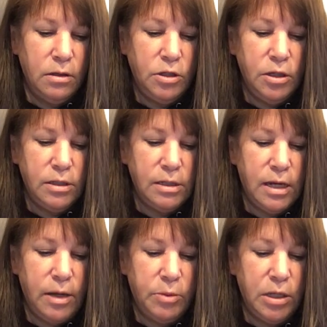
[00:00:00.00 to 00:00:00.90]
Just
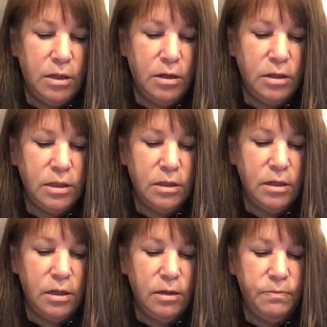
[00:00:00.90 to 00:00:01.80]
tapping it onto
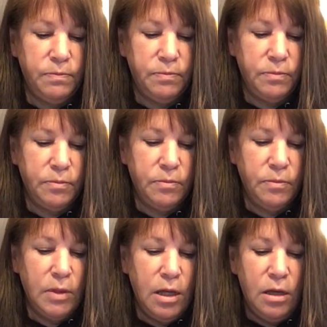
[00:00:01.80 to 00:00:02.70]
there.
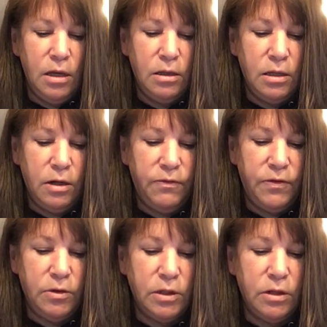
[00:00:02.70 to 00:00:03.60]
And then I'll
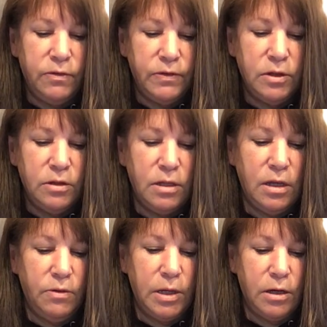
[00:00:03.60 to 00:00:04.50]
fold it over.
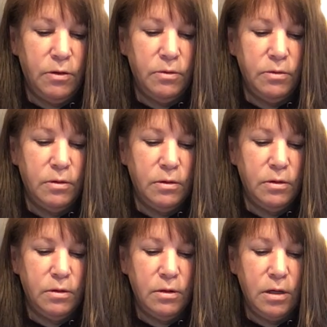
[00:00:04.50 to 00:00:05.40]
There we go.
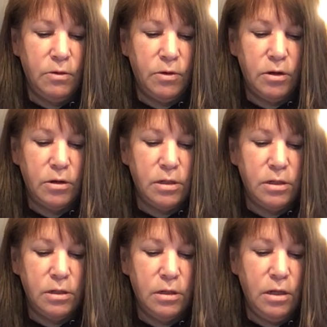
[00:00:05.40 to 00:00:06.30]
That worked.
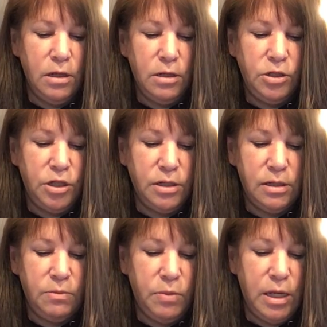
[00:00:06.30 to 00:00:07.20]
And just
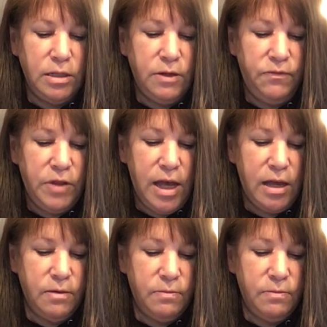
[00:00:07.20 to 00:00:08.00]
paint it flat.